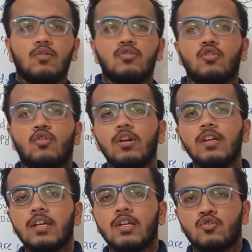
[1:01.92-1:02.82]
also
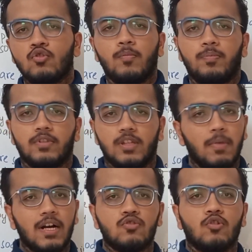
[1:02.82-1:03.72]
called soap, the
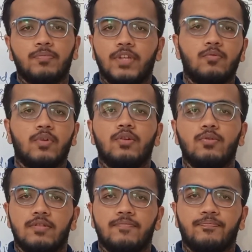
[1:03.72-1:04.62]
bar soap that we
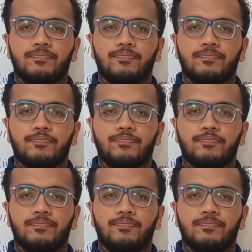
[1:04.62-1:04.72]
use.